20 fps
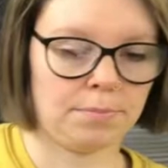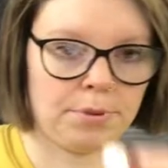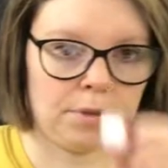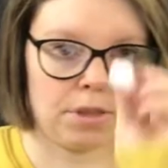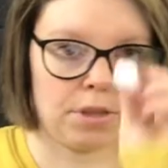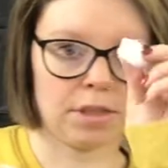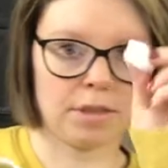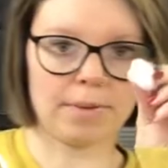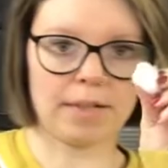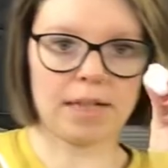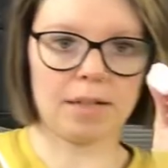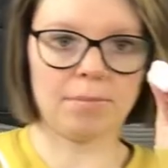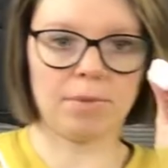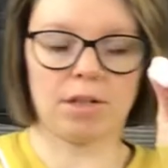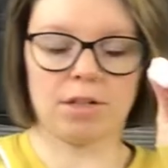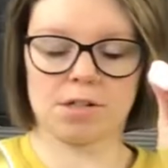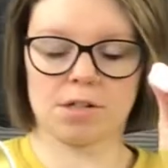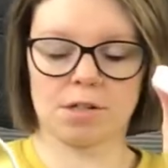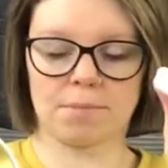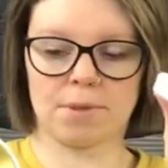put in my
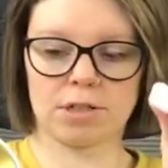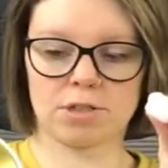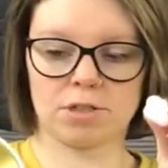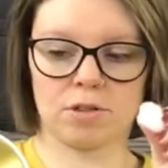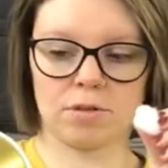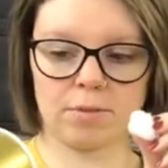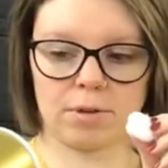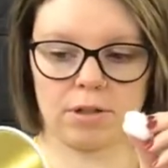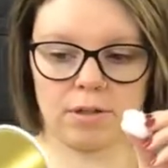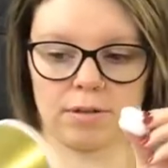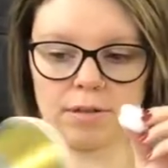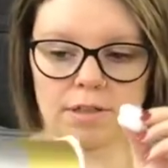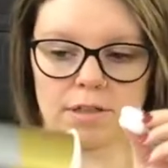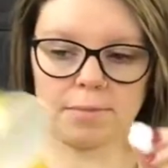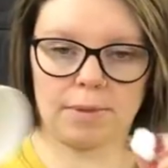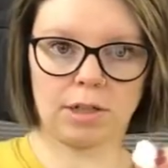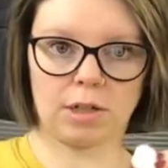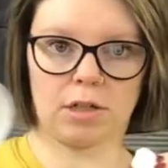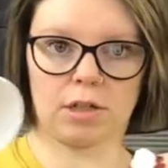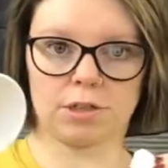ammunition, my snowball, into
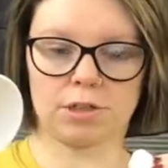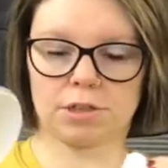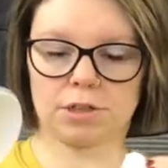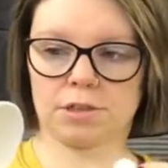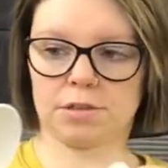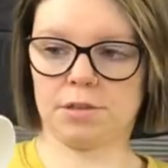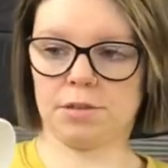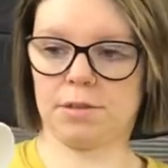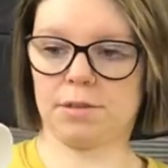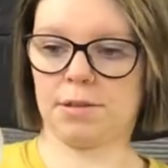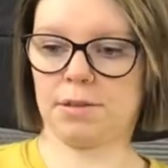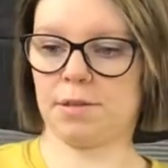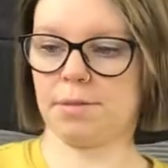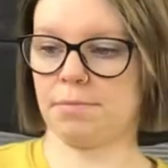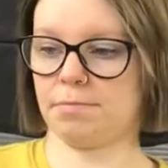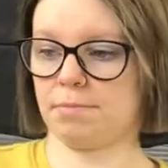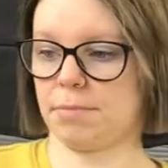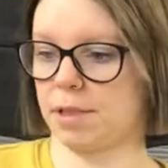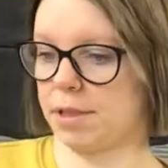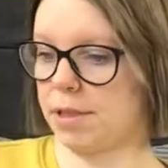my launcher.
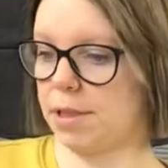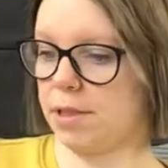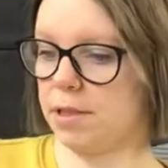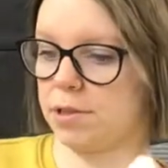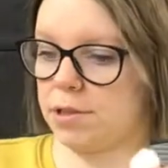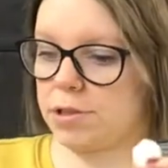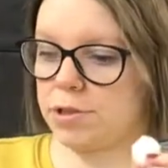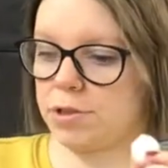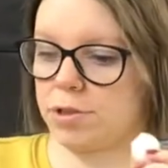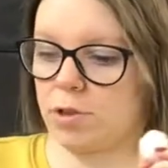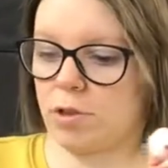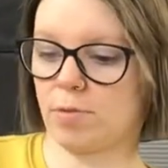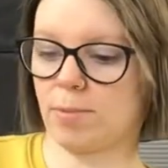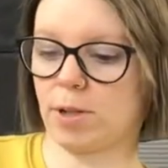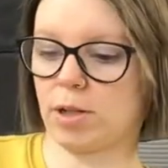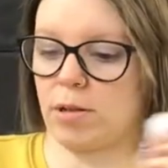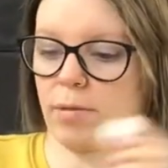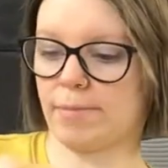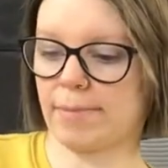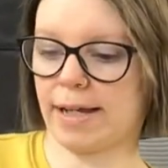My
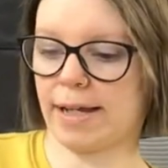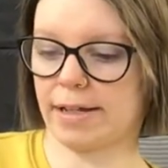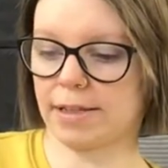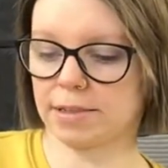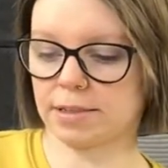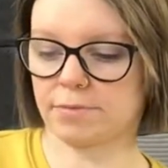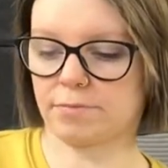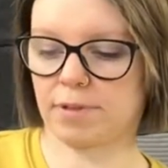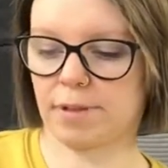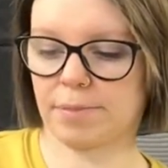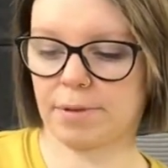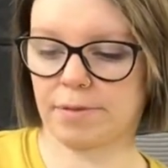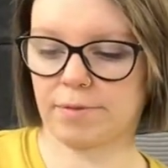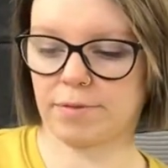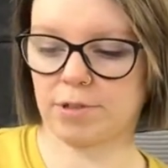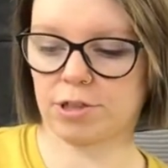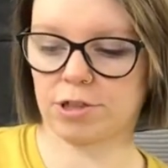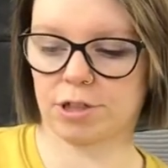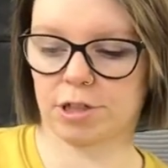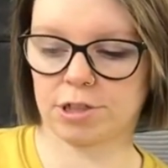snowball mass weapon of
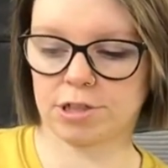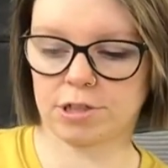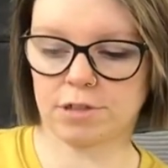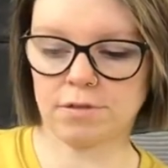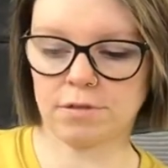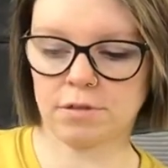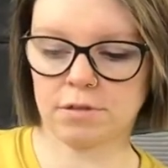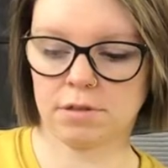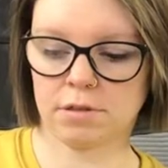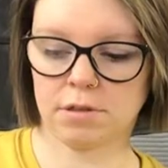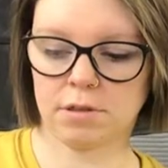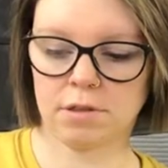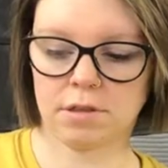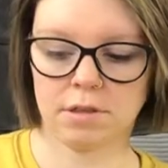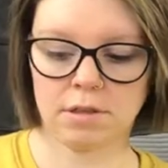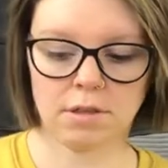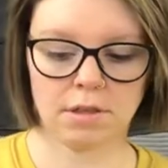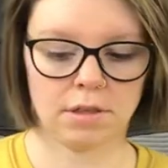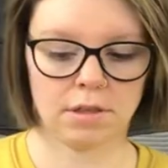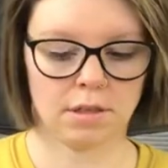destruction.
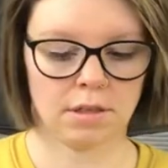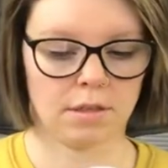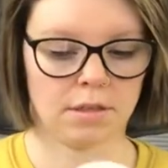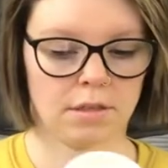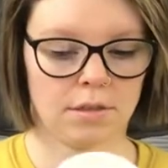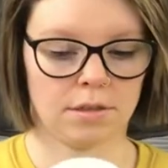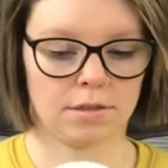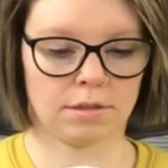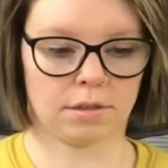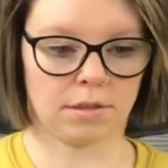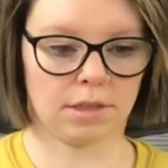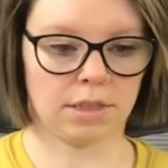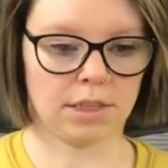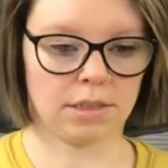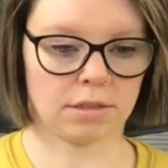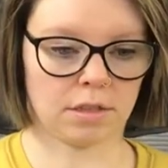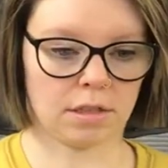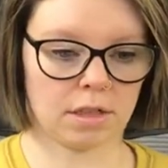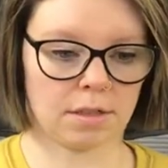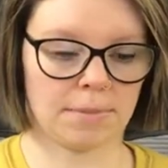So
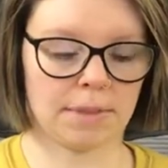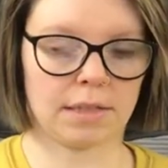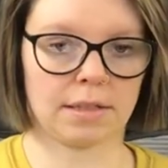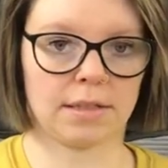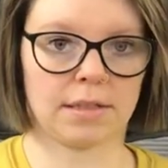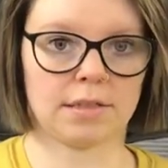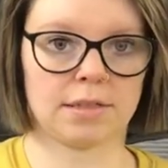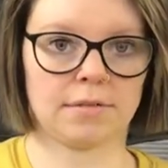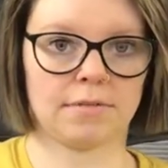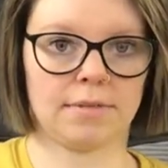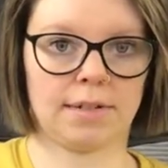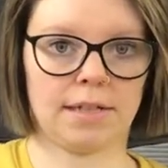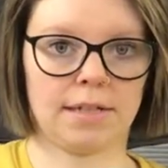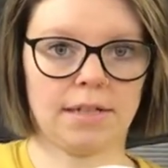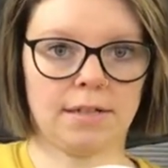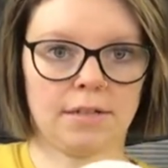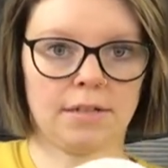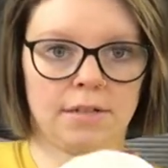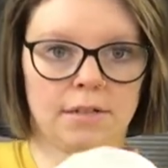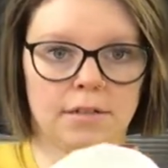let's talk about this. Ready?